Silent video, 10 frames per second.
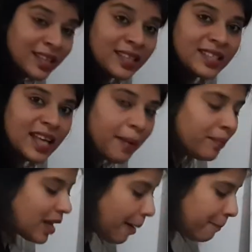
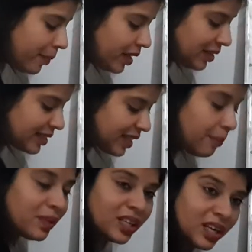some number,
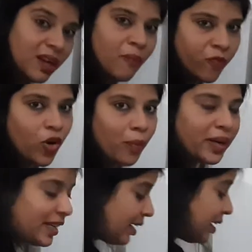some term from
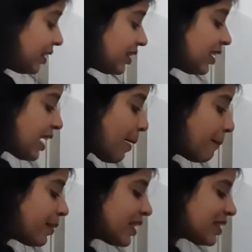it. The
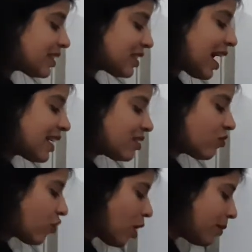number starts
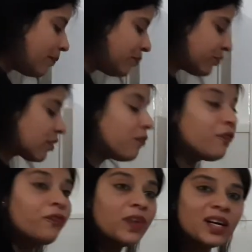from
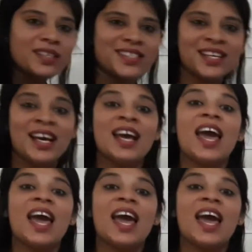first.